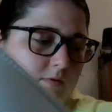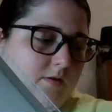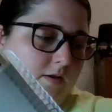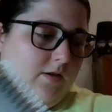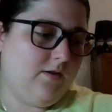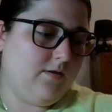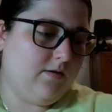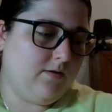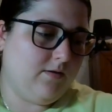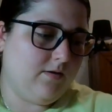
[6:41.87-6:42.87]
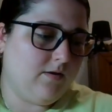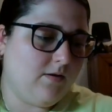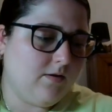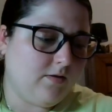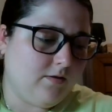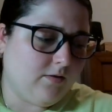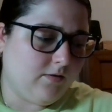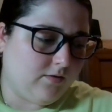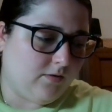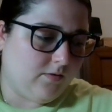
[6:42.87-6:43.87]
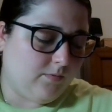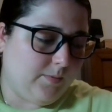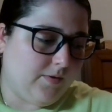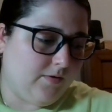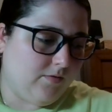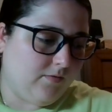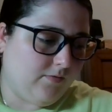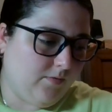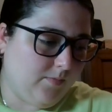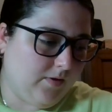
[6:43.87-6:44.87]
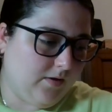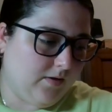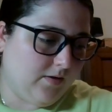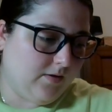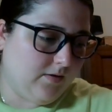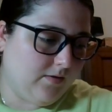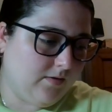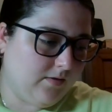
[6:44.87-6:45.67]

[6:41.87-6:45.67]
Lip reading: Okay, so we went through the formula.